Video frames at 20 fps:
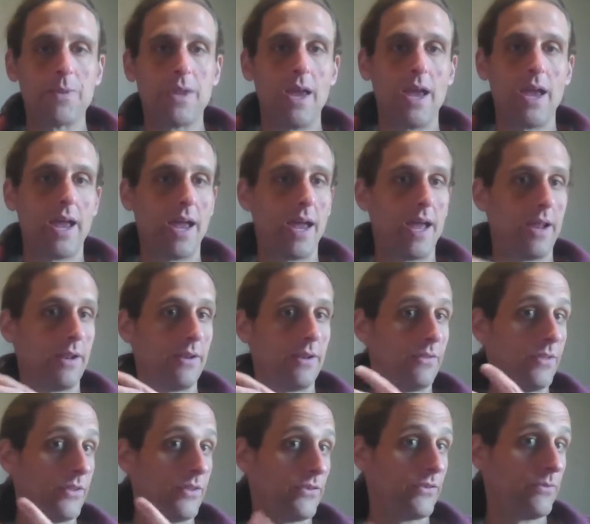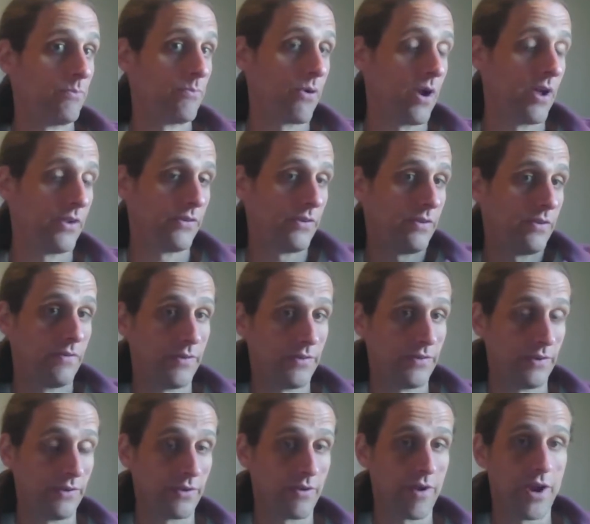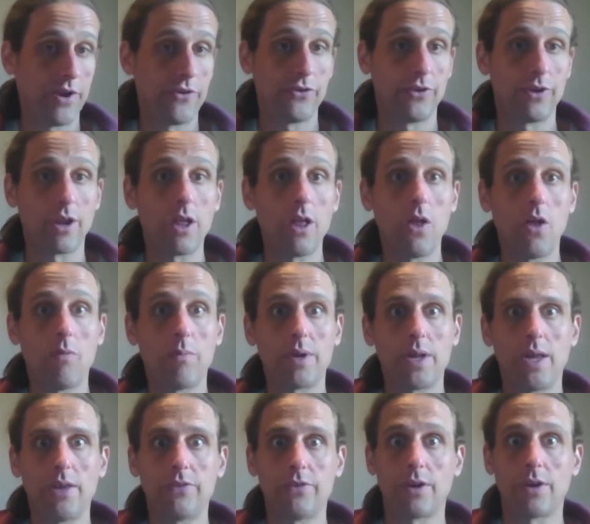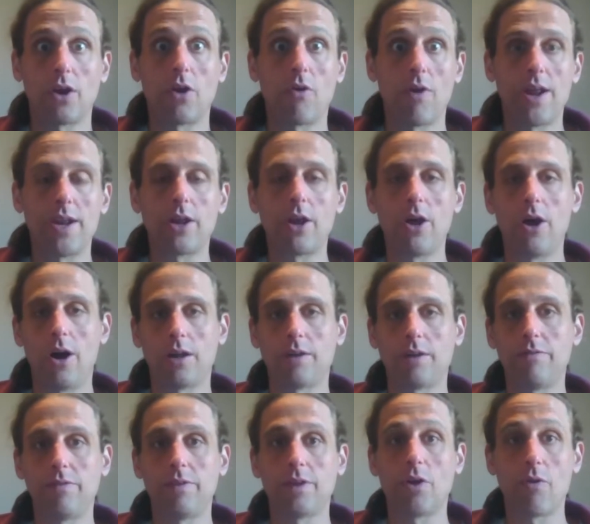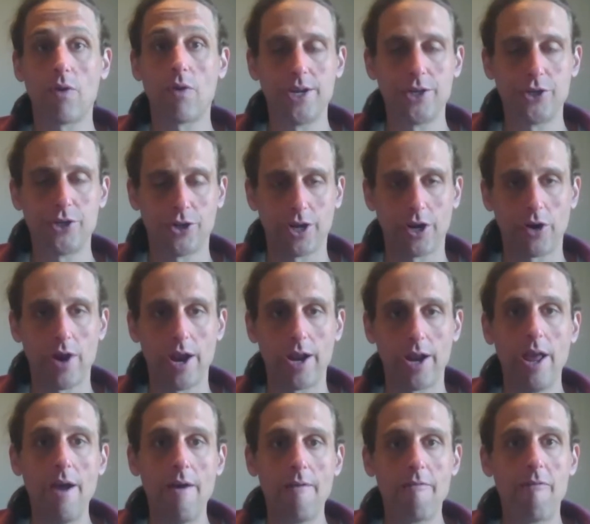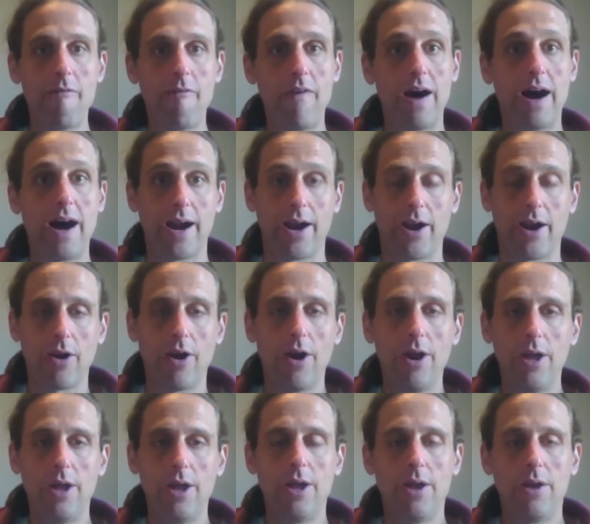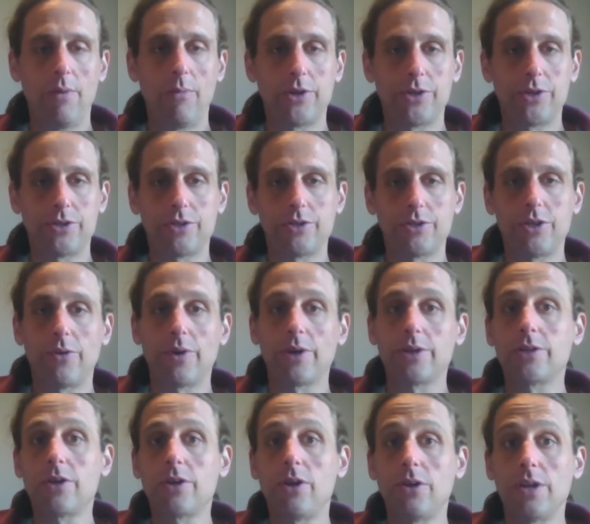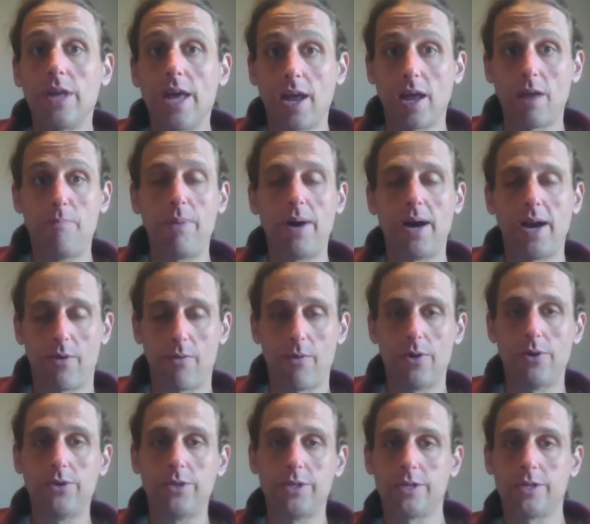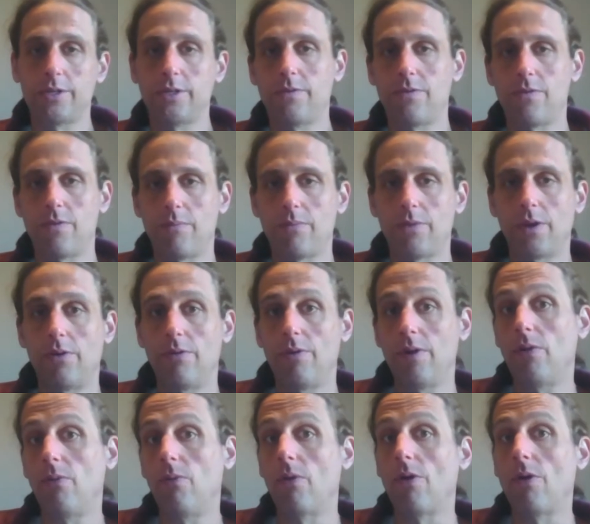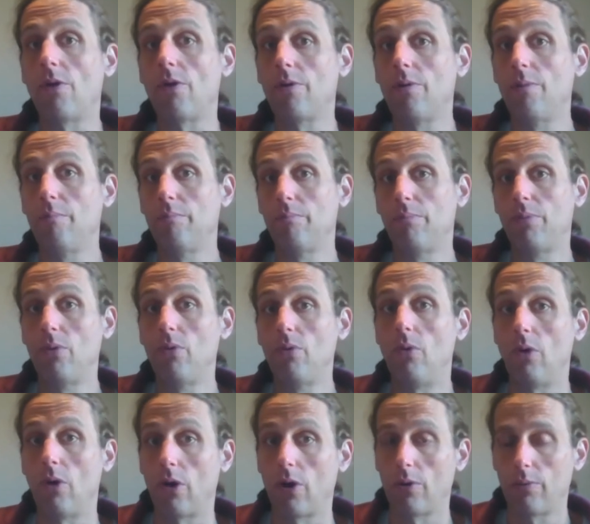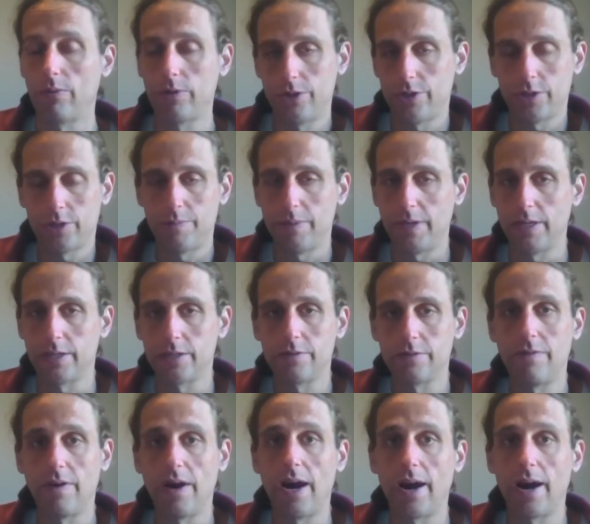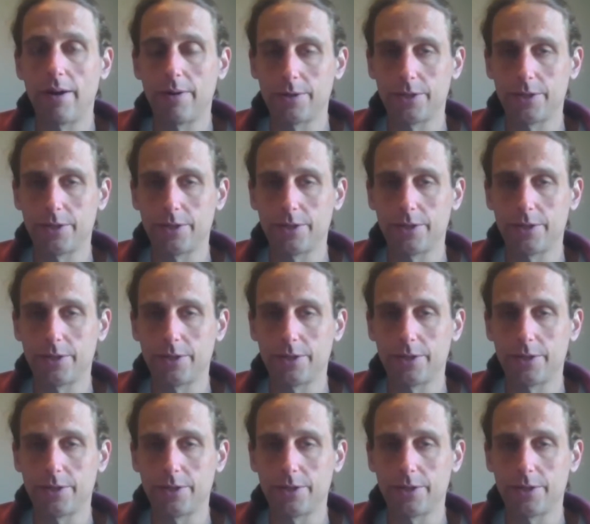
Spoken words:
And this process of disintegration culminates in a great conflagration, a great fire, which the Stoics called ekpyrosis, from the Greek word pur, which just means fire.